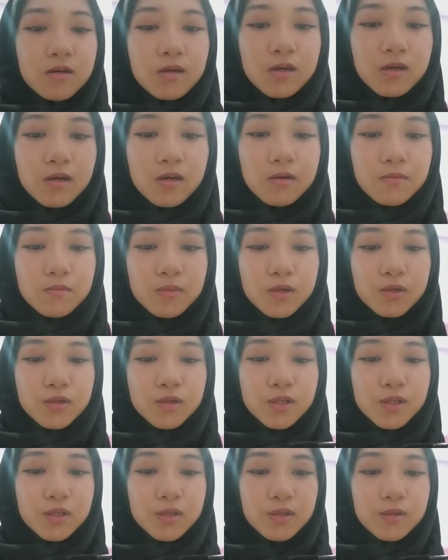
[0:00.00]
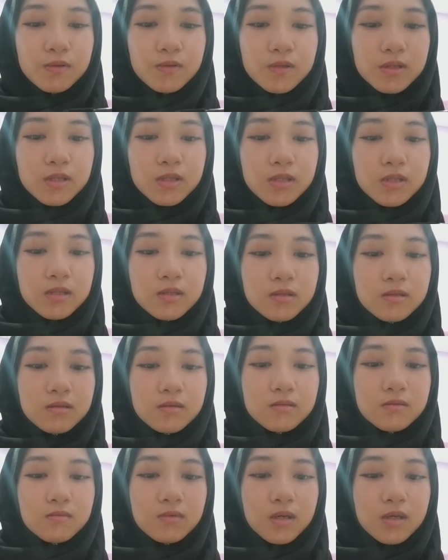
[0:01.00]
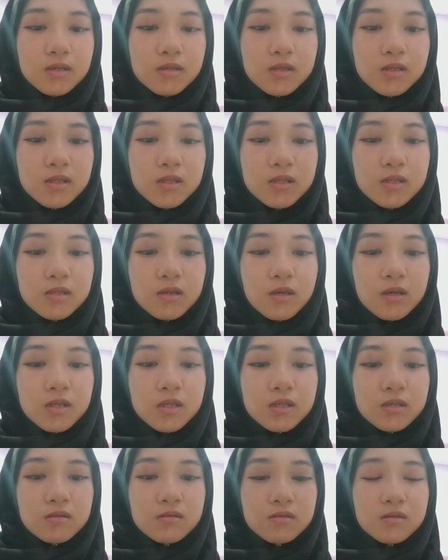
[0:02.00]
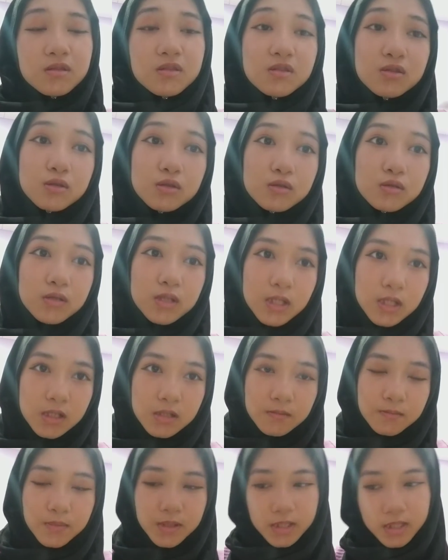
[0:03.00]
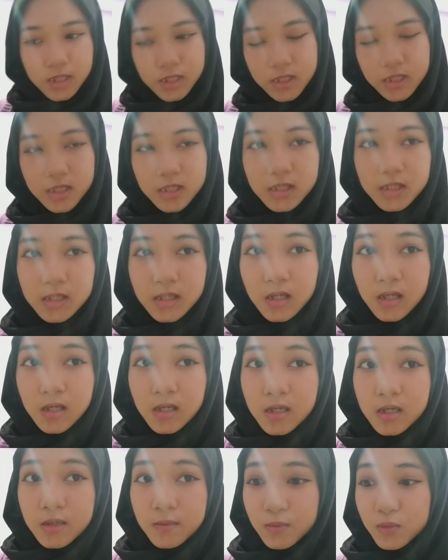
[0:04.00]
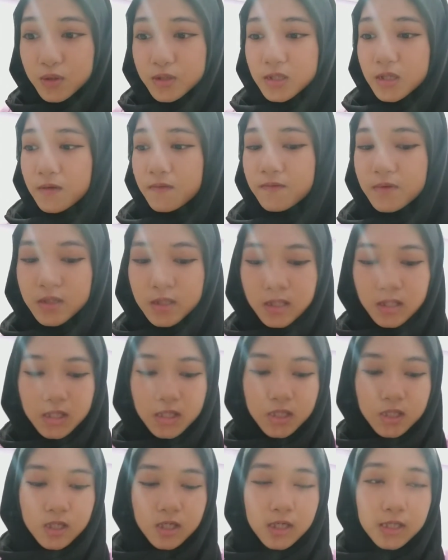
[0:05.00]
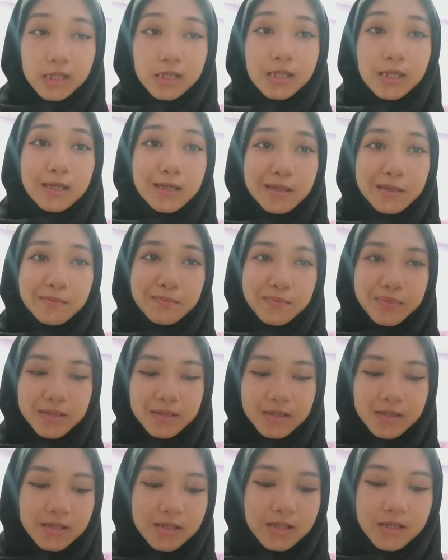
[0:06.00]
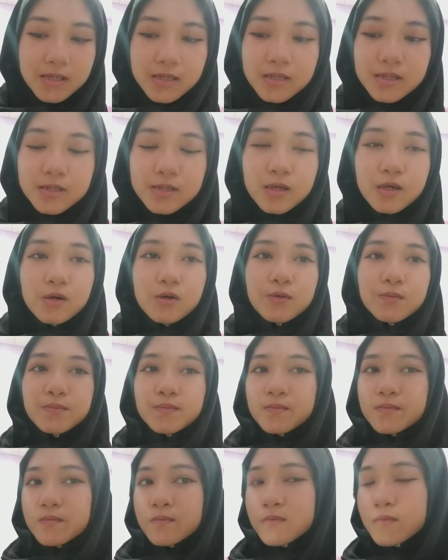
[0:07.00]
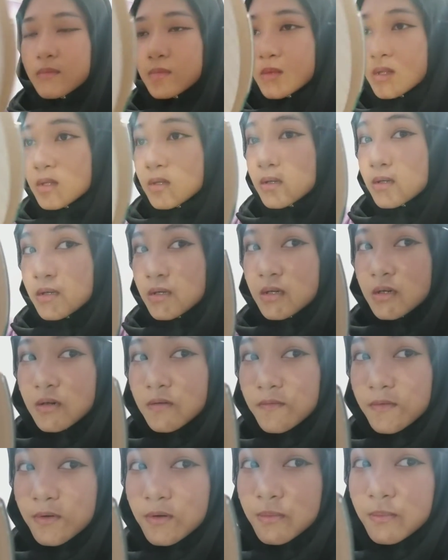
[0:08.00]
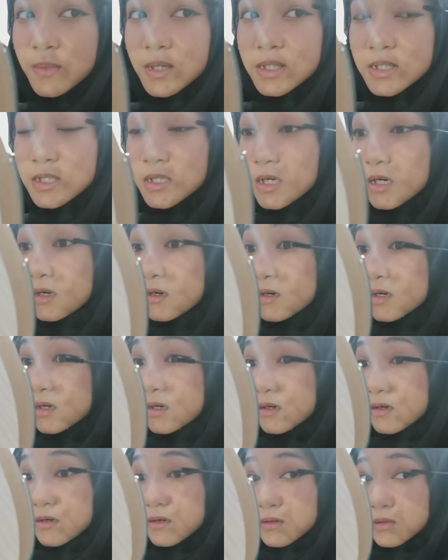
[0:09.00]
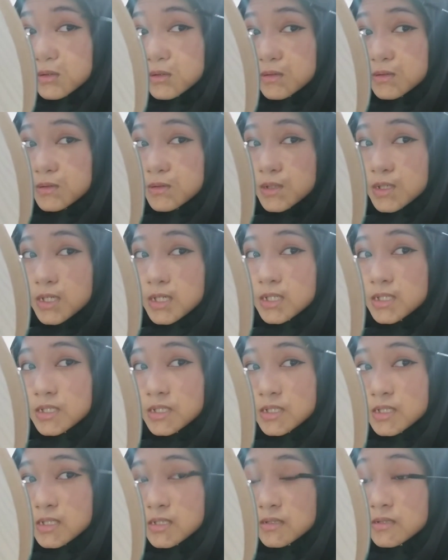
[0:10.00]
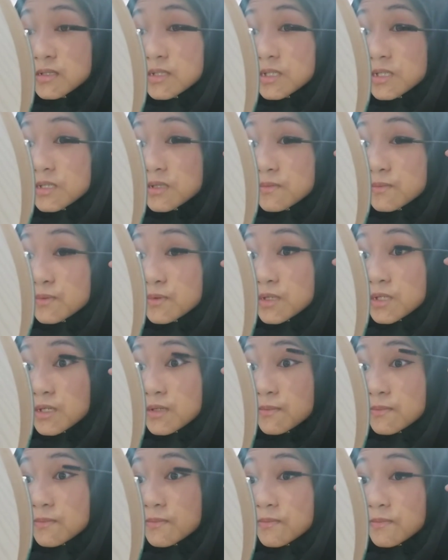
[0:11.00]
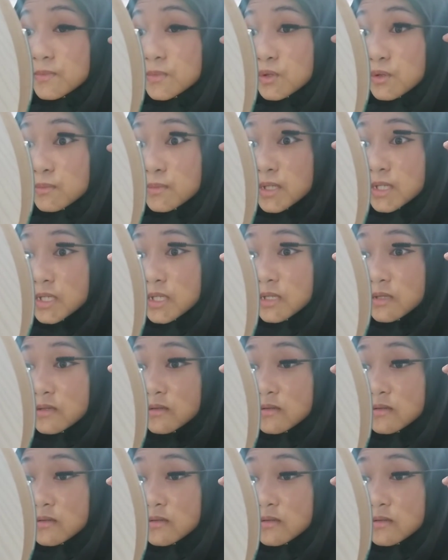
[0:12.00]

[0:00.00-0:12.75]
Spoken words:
I'm gonna show you this. Well, this is not a trick, but this is most definitely a tip. So for mascara, you guys just put it normally